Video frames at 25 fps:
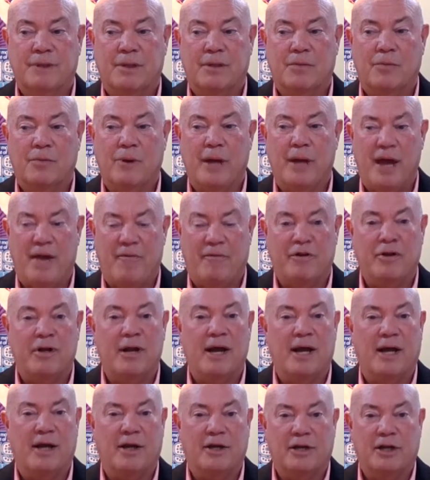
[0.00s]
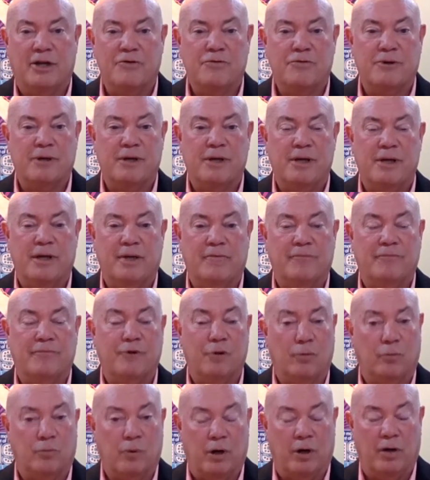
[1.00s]
we have United Country in
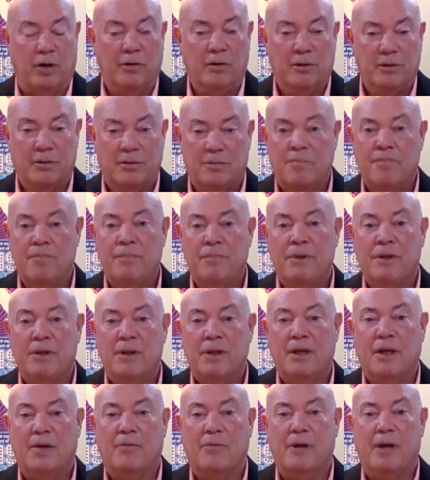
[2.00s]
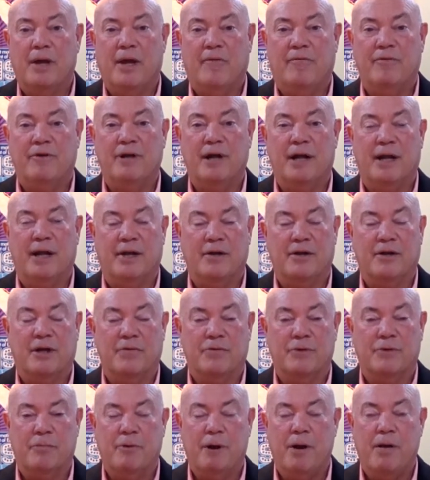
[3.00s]
Fort Worth. We have United
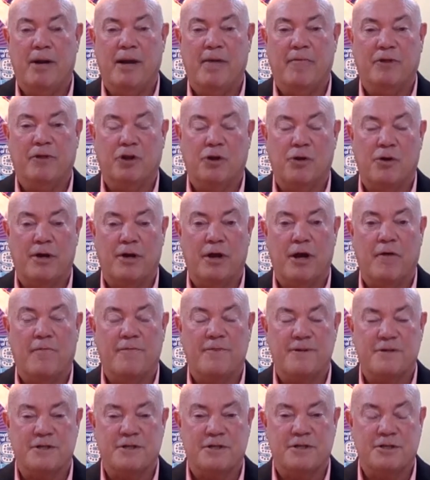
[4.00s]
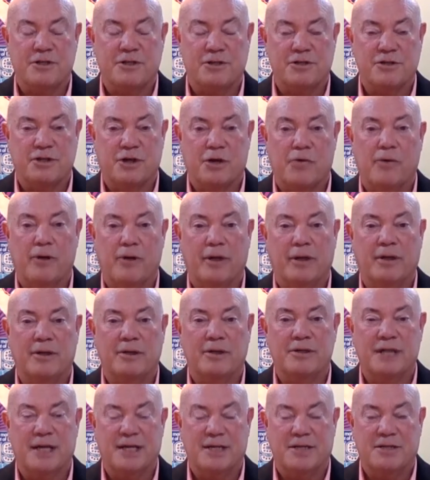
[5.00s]
Country. We probably have 30 offices or so in
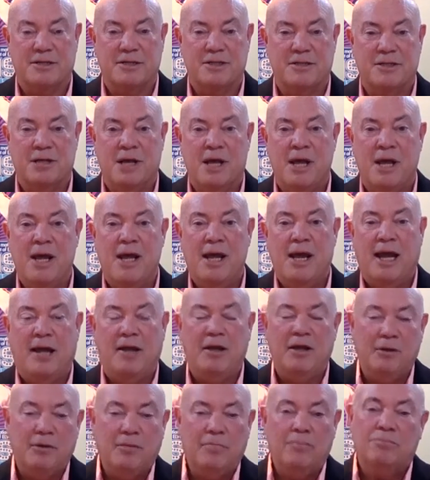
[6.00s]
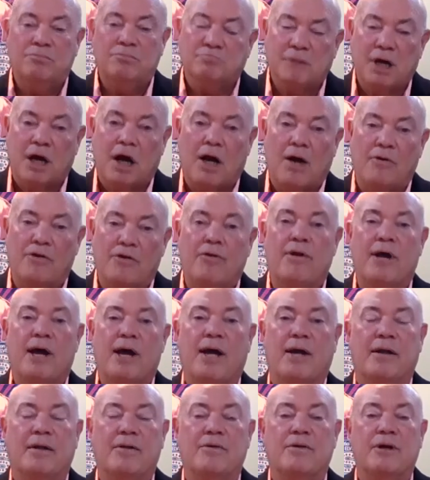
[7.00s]
Texas. And then our
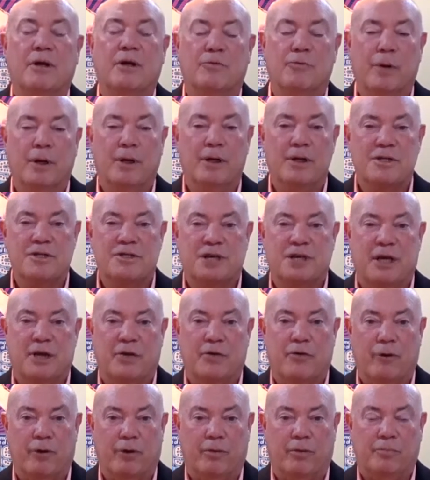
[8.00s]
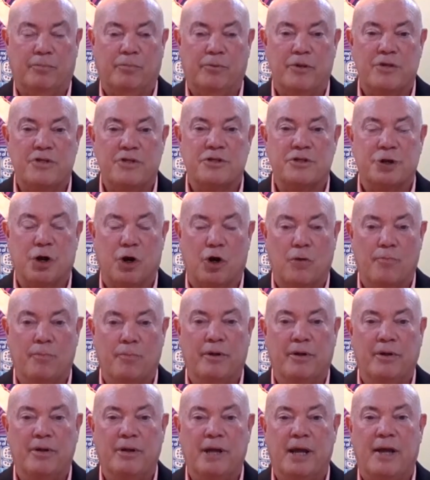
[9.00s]
United Real Estate Group, which is
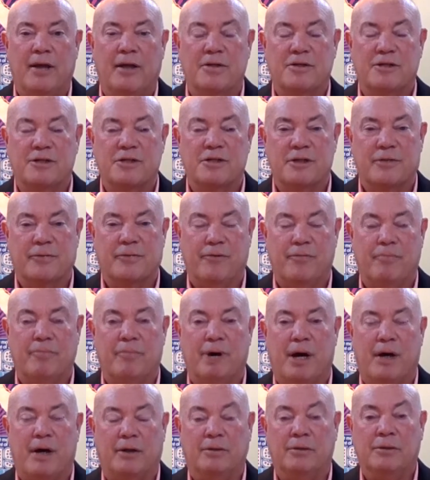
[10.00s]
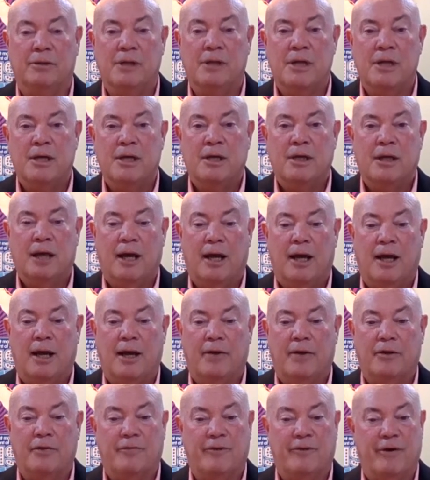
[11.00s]
urban and it's a different model.
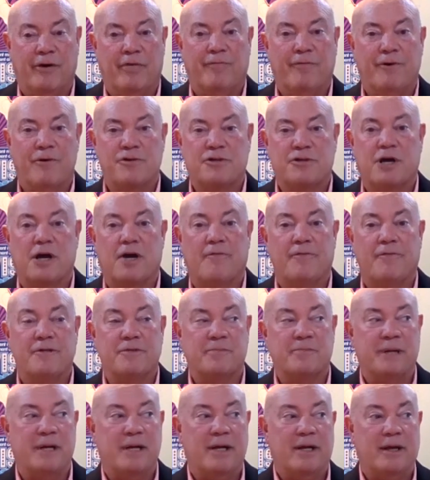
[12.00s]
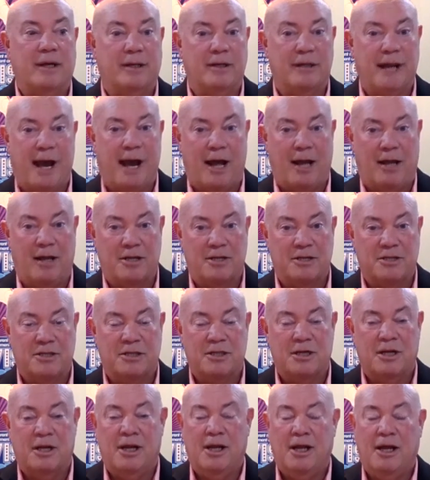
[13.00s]
Uh, the very first office being in
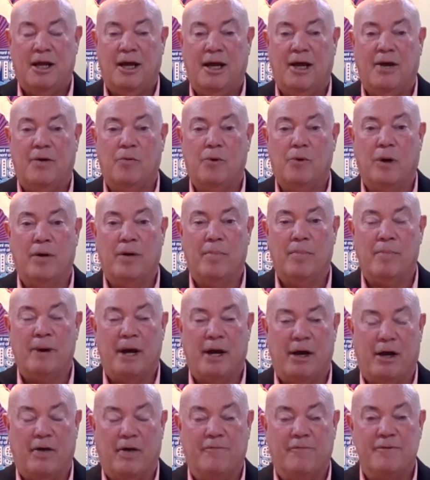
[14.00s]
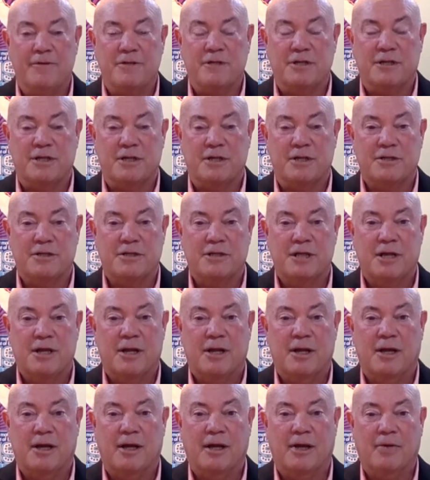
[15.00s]
Dallas, uh, where my office is,
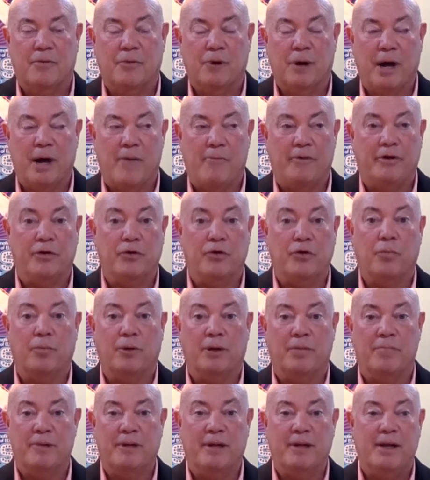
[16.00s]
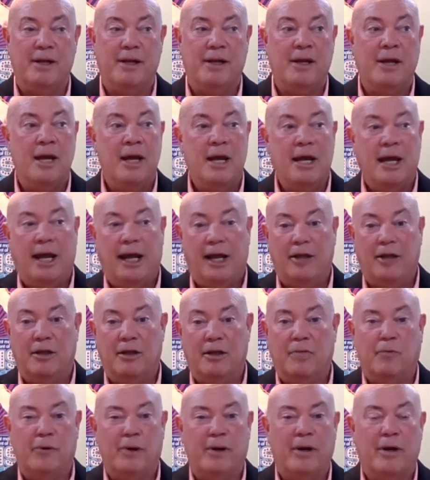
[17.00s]
uh, where I would normally be. And
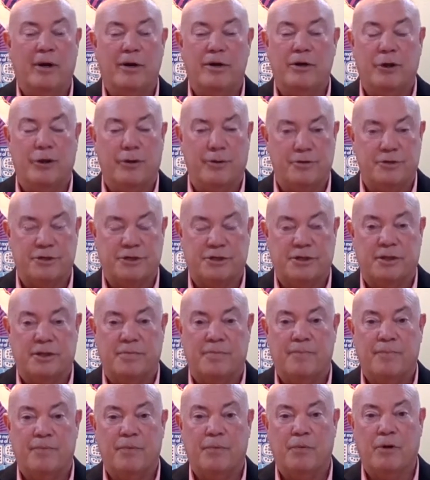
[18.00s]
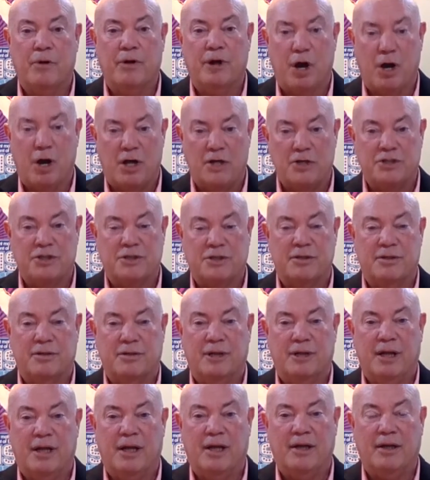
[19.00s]
then we are in Houston, we're in Austin,
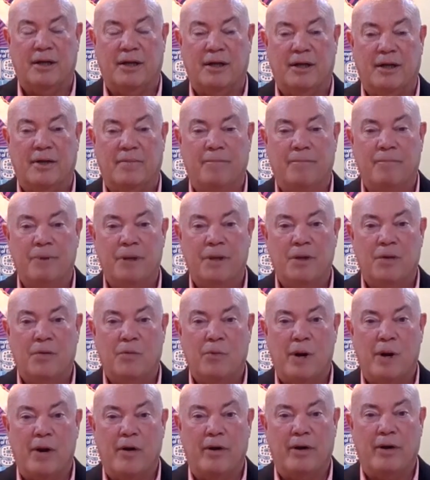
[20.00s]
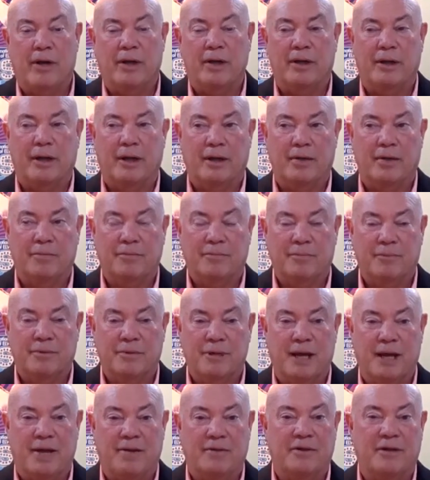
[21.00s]
and uh, we are in uh,
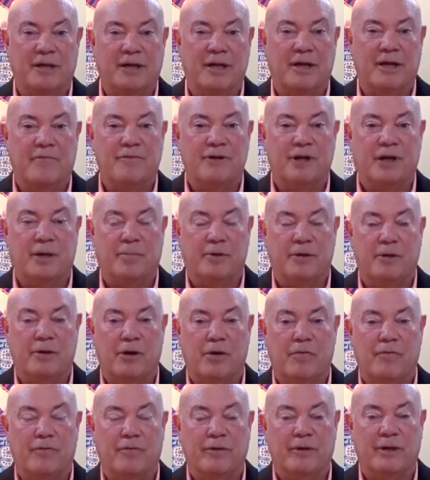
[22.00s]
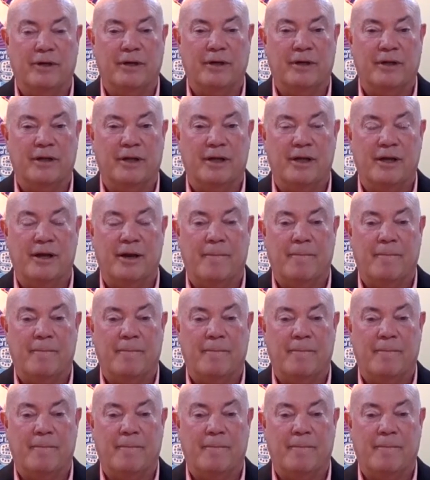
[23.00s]
at DFW over in the